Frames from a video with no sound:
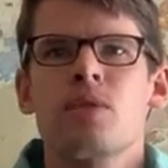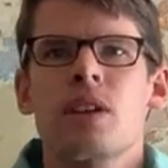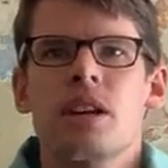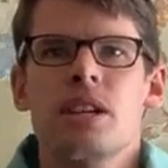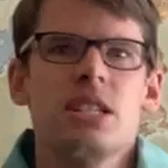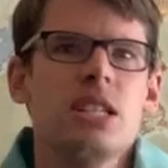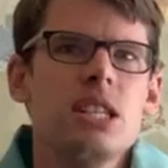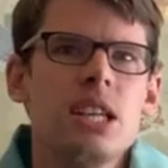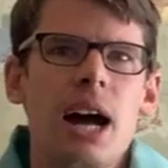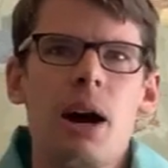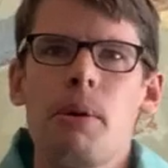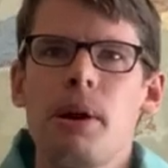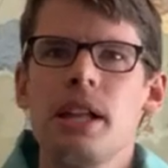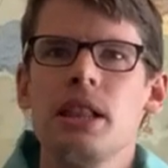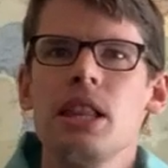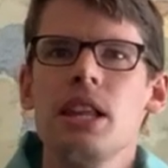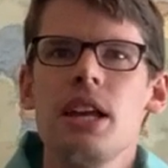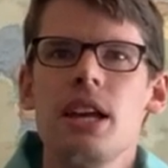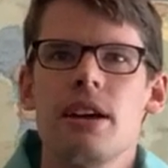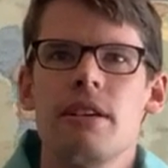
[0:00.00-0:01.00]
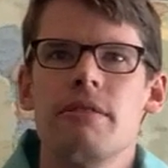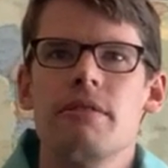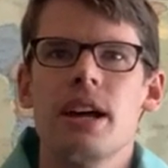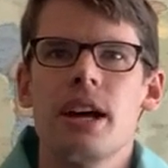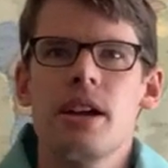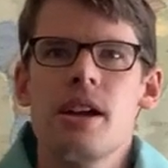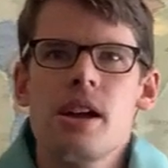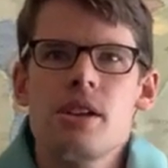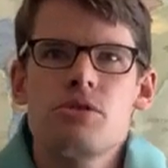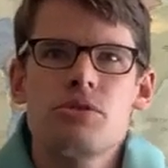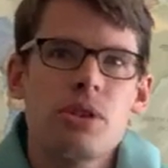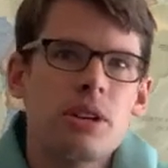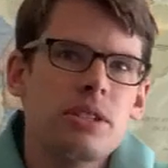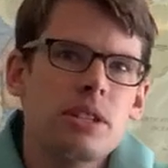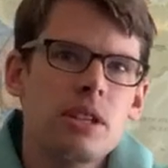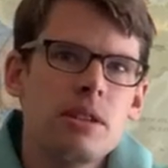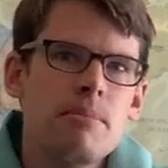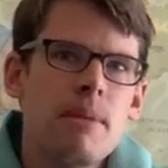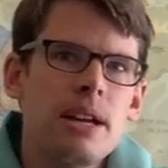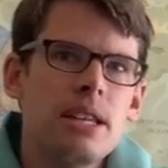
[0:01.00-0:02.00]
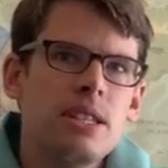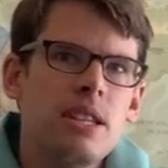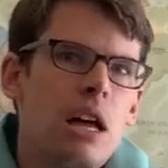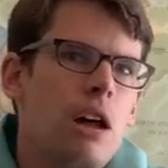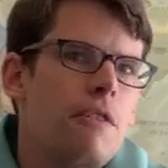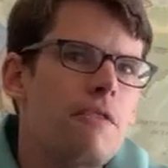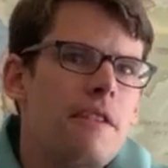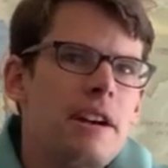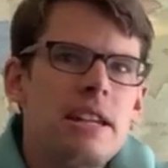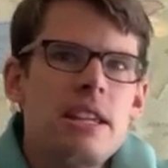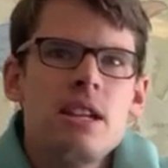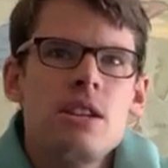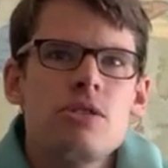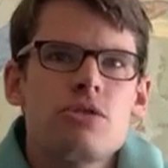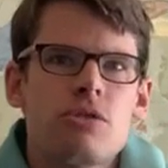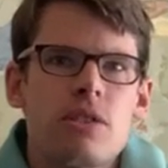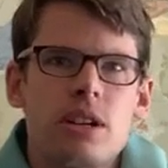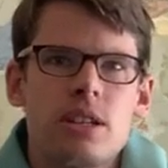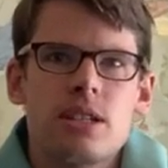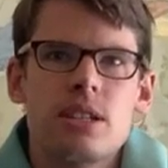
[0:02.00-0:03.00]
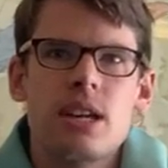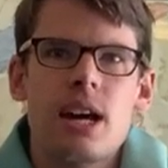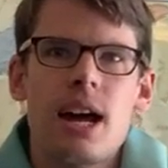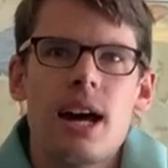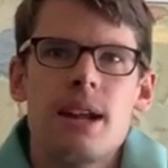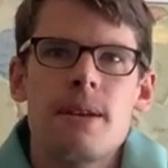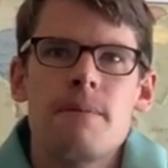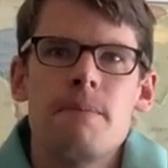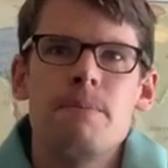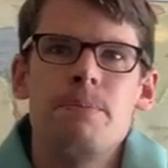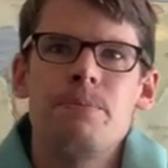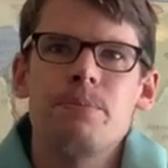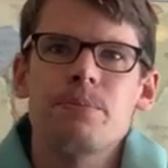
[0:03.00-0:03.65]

This is how I lived. I trusted myself. I didn't trust God.